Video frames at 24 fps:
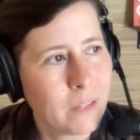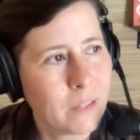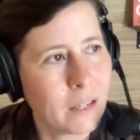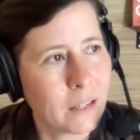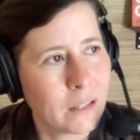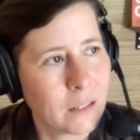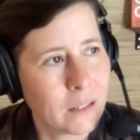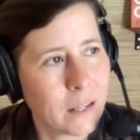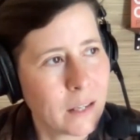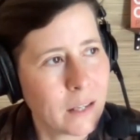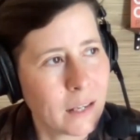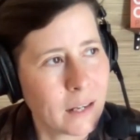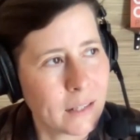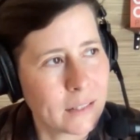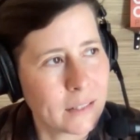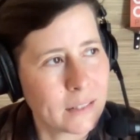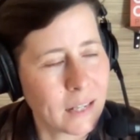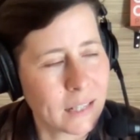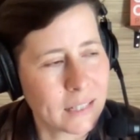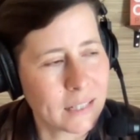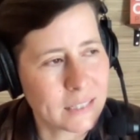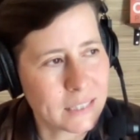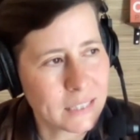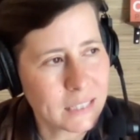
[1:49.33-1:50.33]
and and
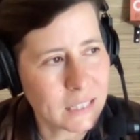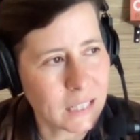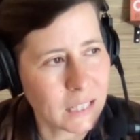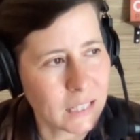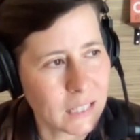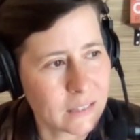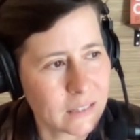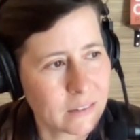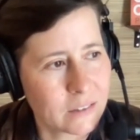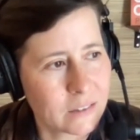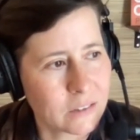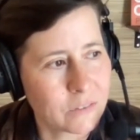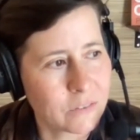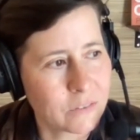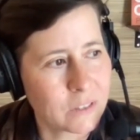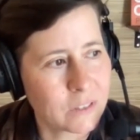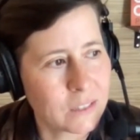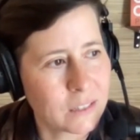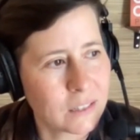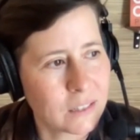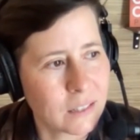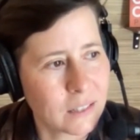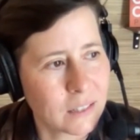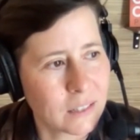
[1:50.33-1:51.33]
I I did I get this
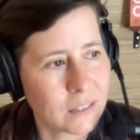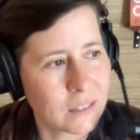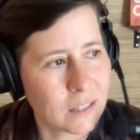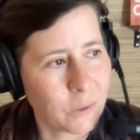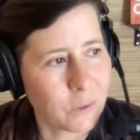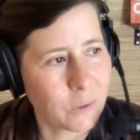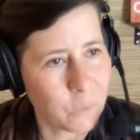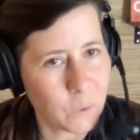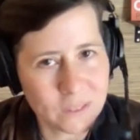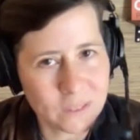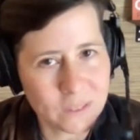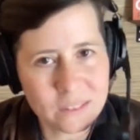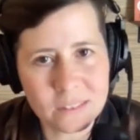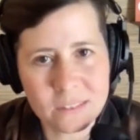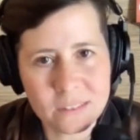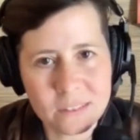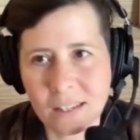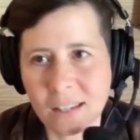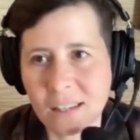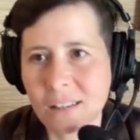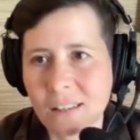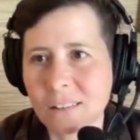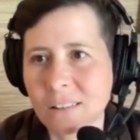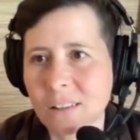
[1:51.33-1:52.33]
feeling like I want to
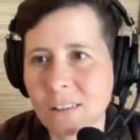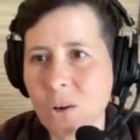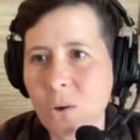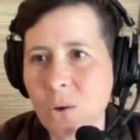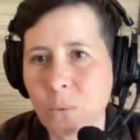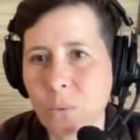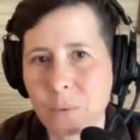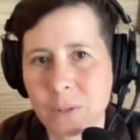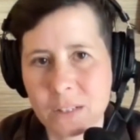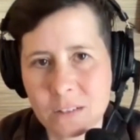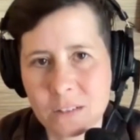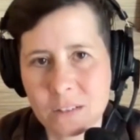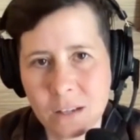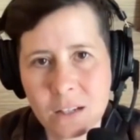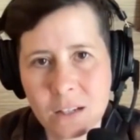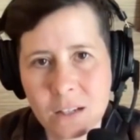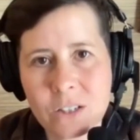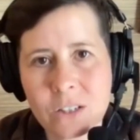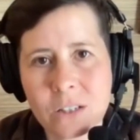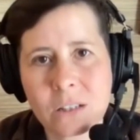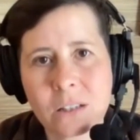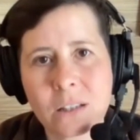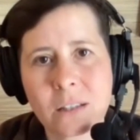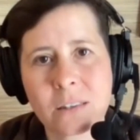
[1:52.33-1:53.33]
say hello I want to
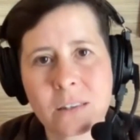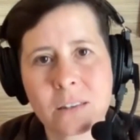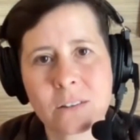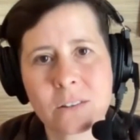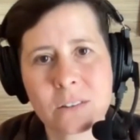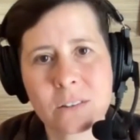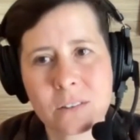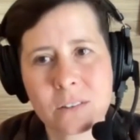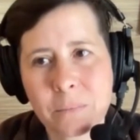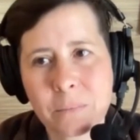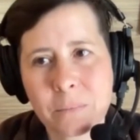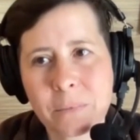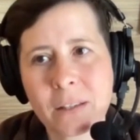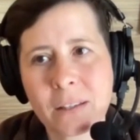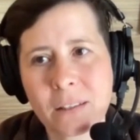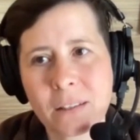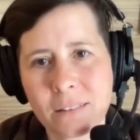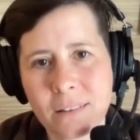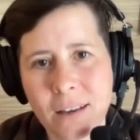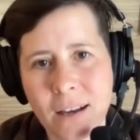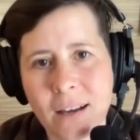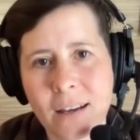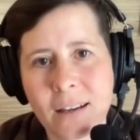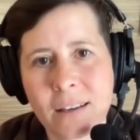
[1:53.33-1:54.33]
touch it like there's something
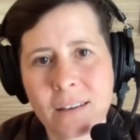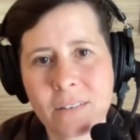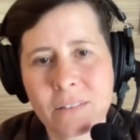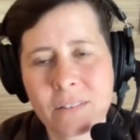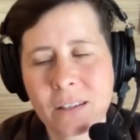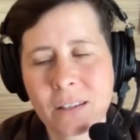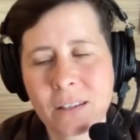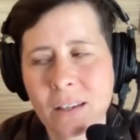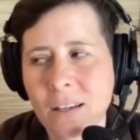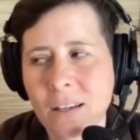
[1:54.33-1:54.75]
alive